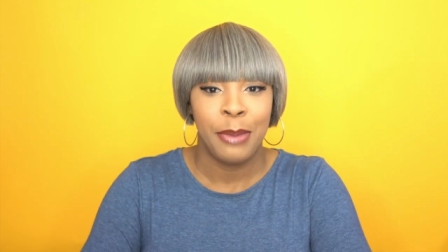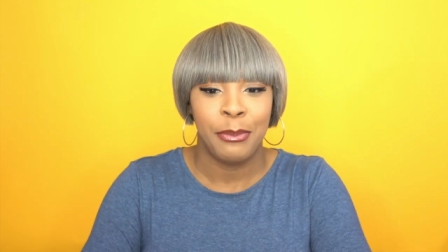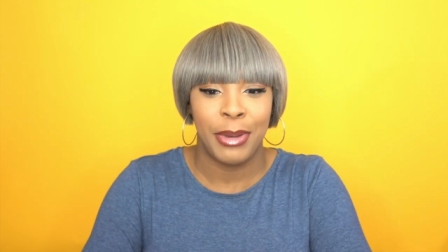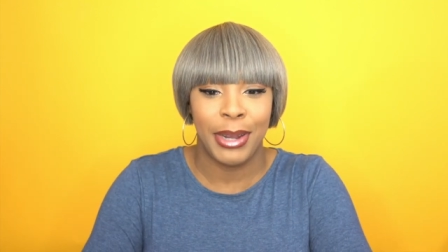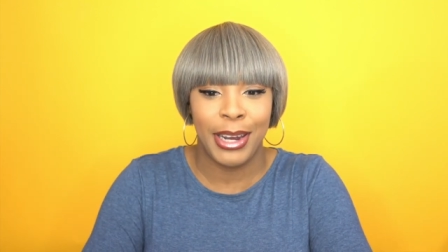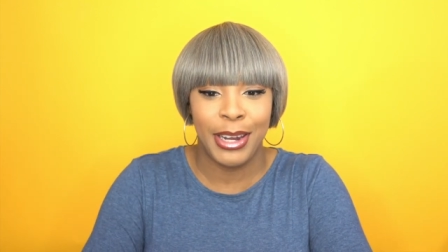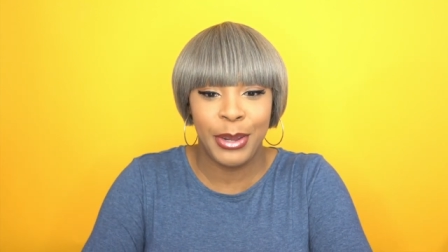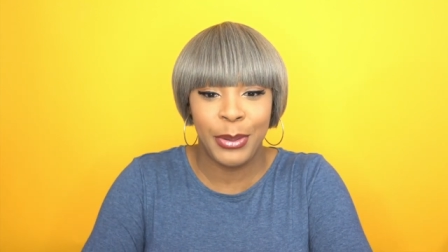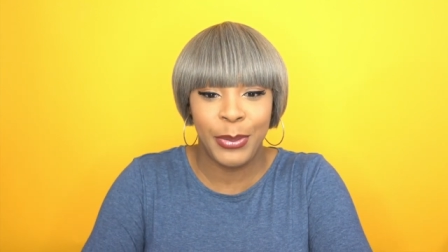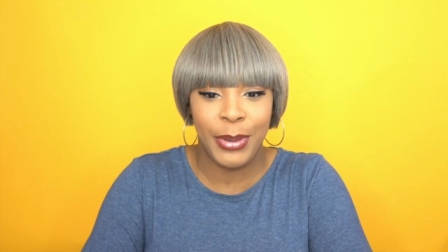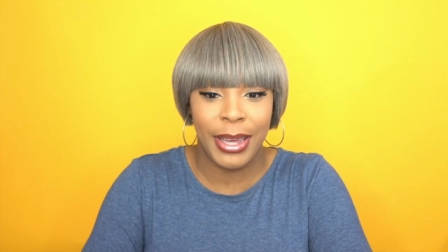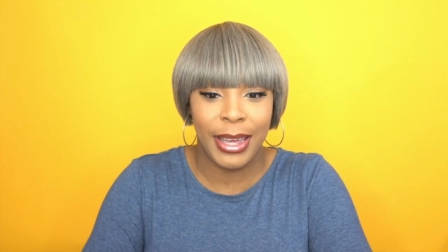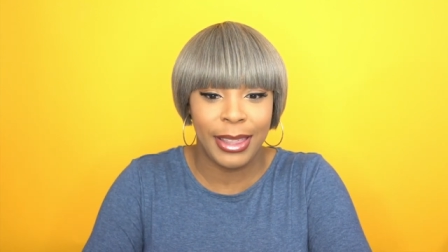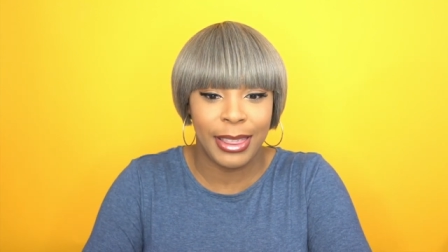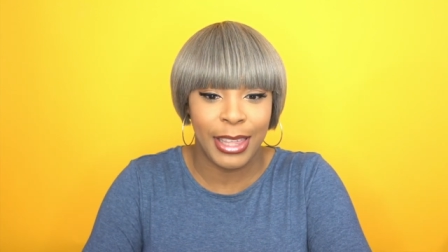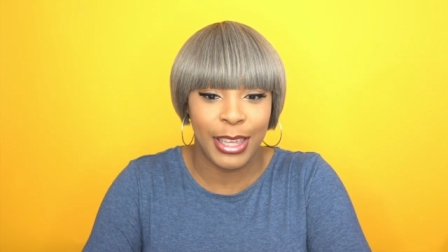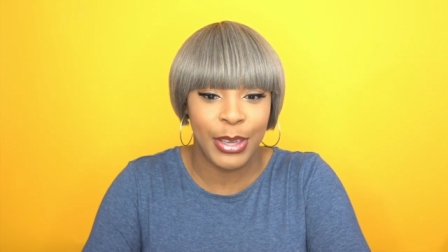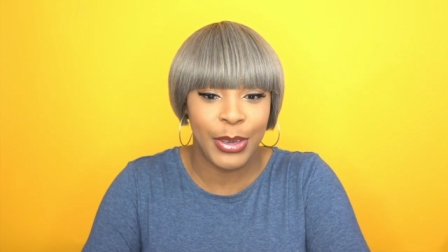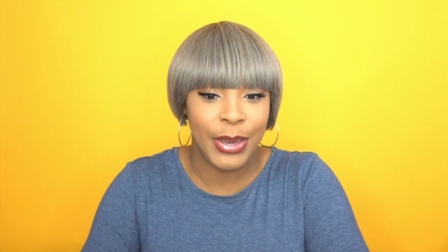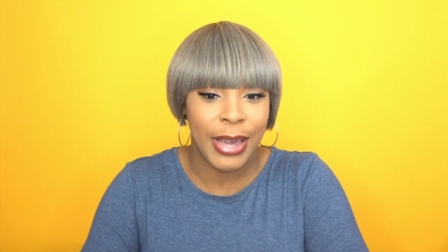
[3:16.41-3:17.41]
But anyway,
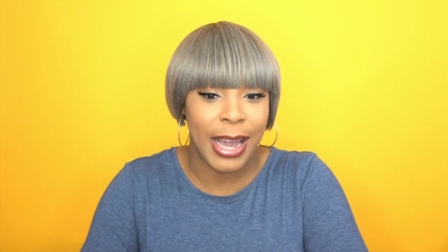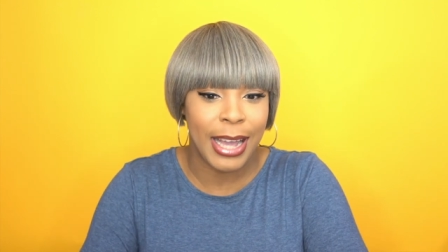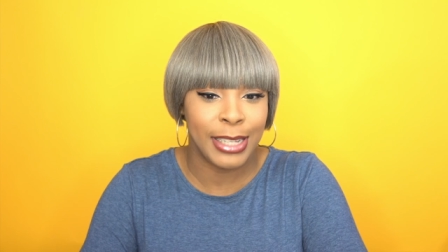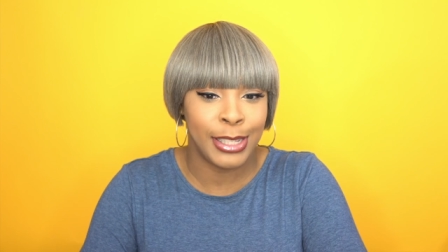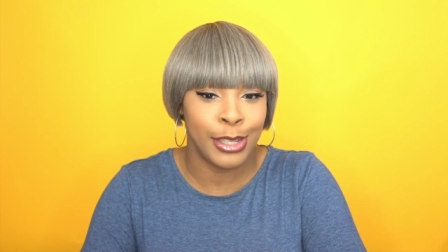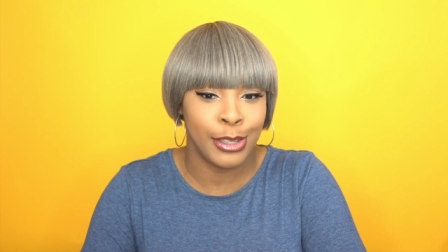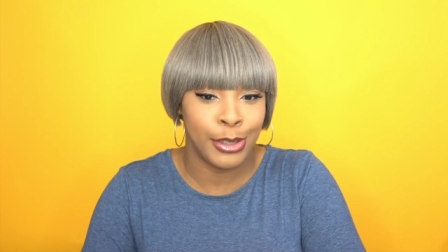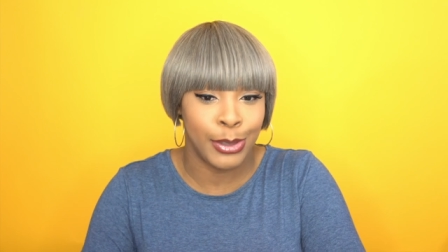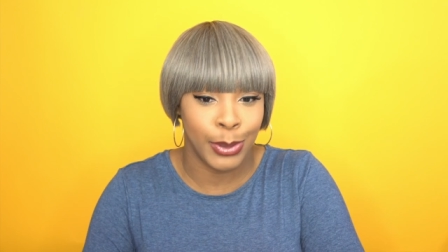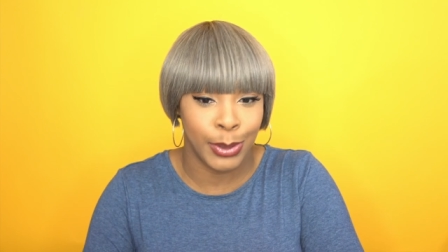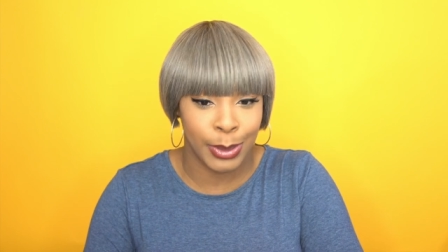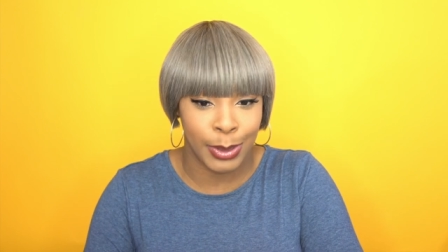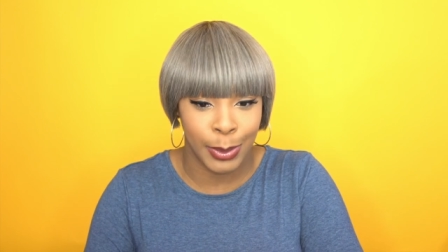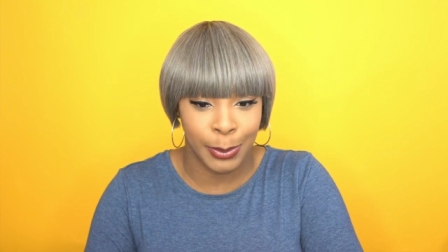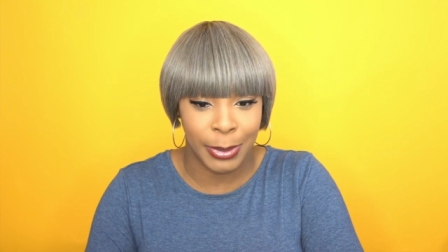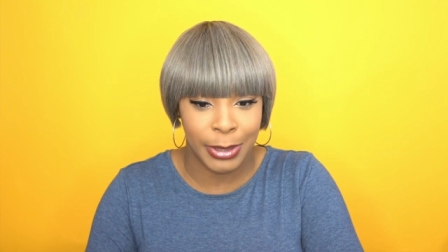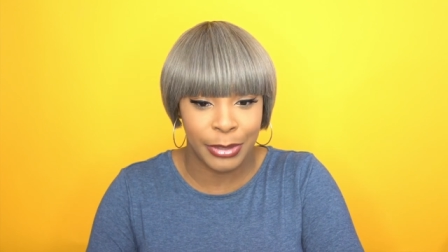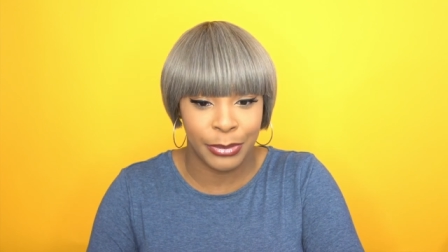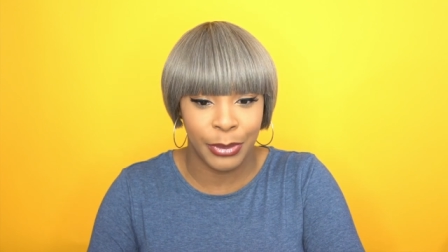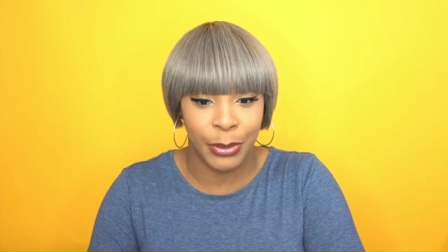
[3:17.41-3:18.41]
thank you guys so
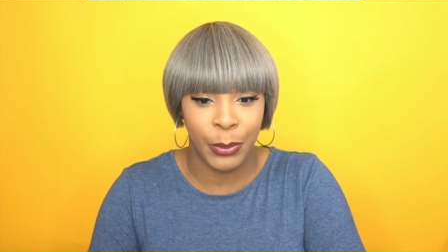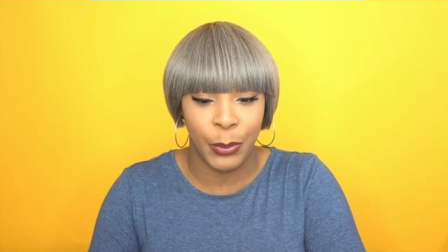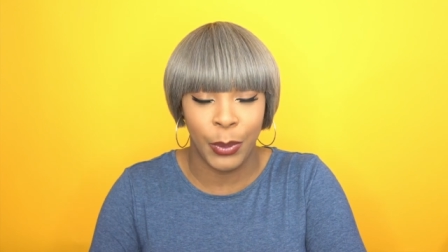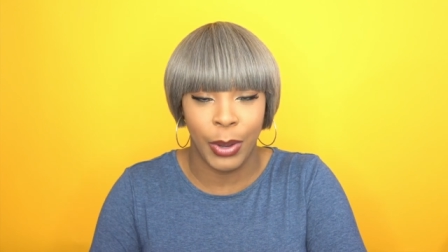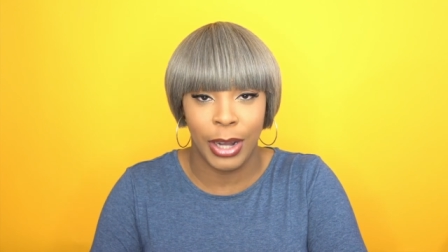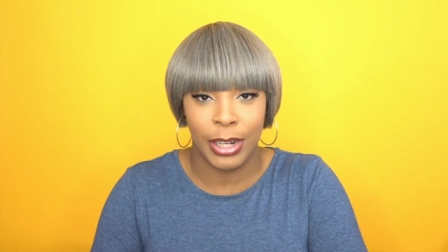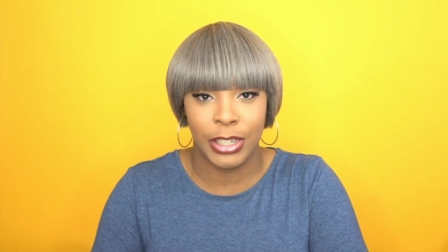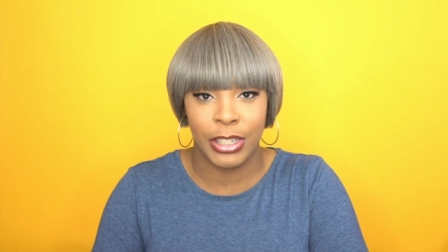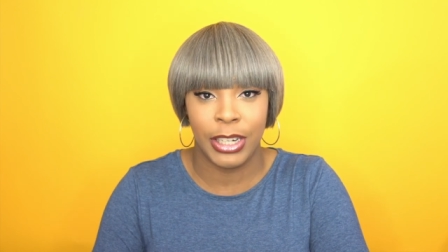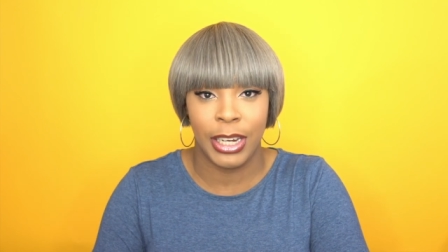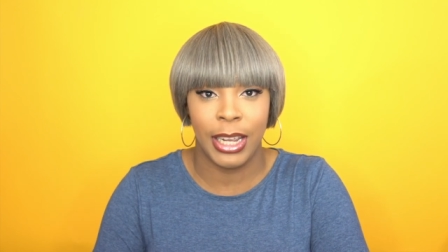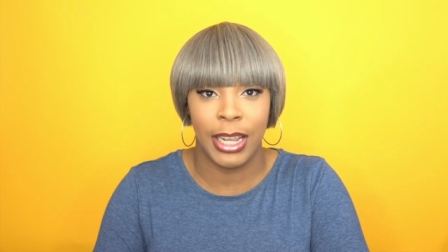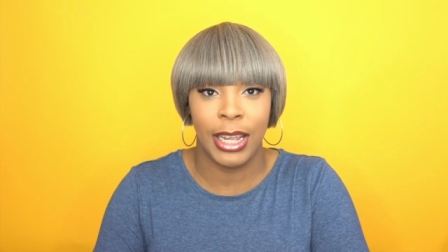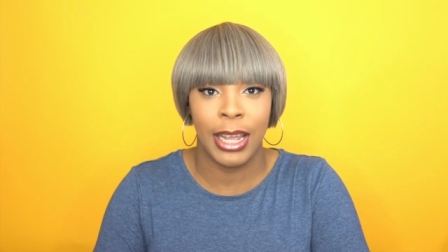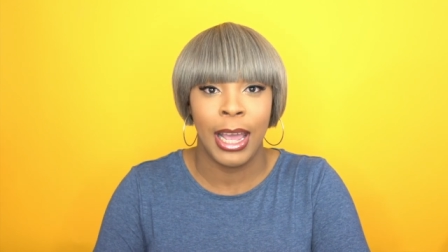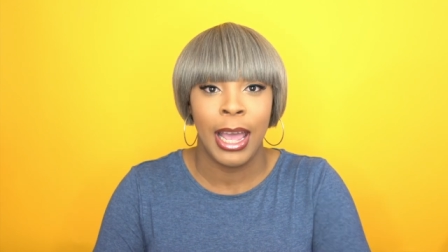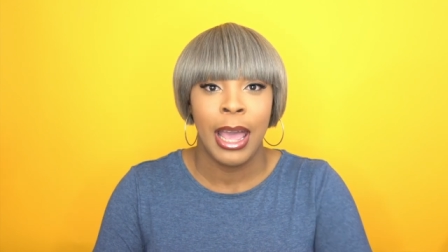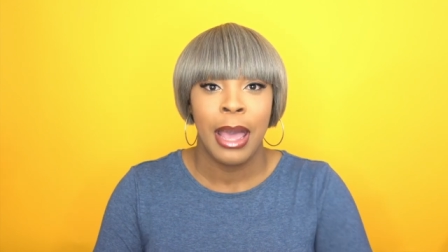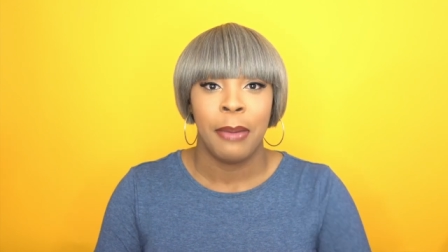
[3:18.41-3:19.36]
much for watching.